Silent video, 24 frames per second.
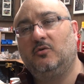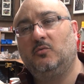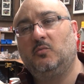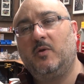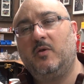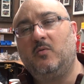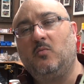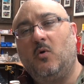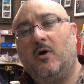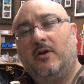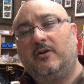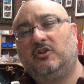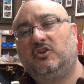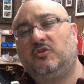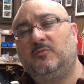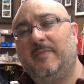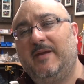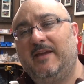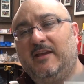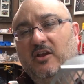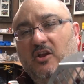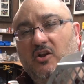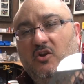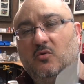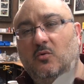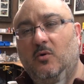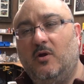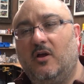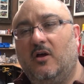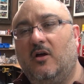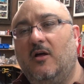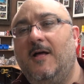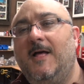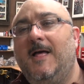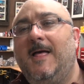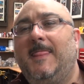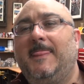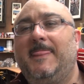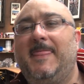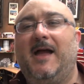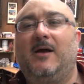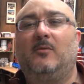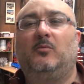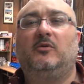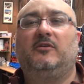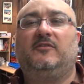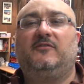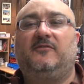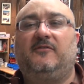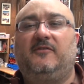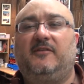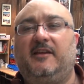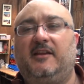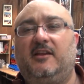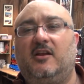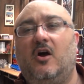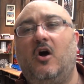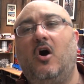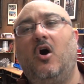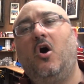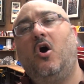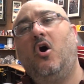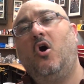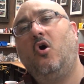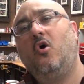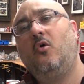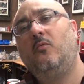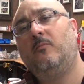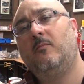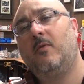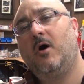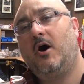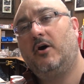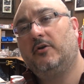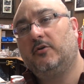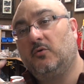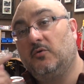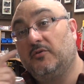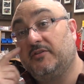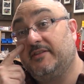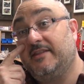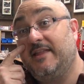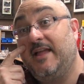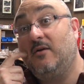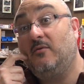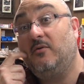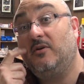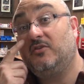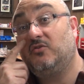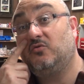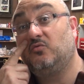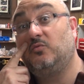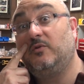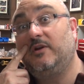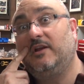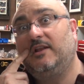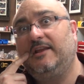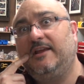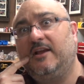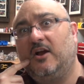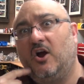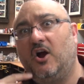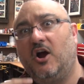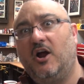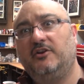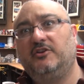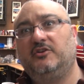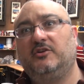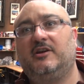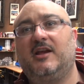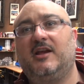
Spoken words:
We wanted to make a grill that would fit all models, and that was really hard to